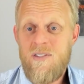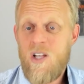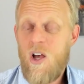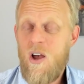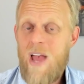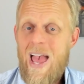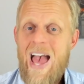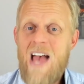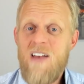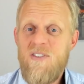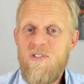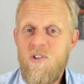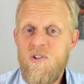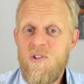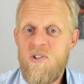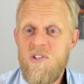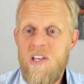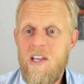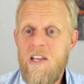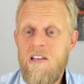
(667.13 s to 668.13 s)
So, as you
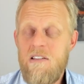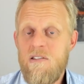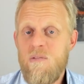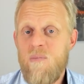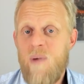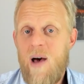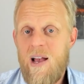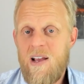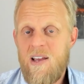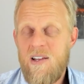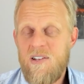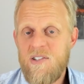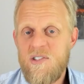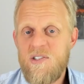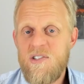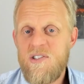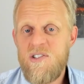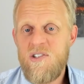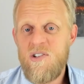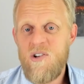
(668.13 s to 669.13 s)
see, the market
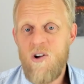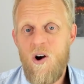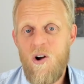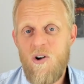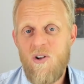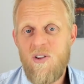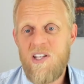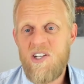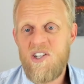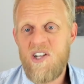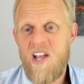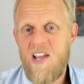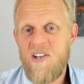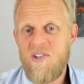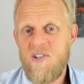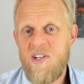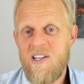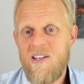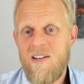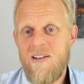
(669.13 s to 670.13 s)
is totally
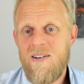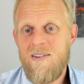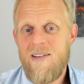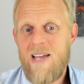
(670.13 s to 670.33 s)
changing.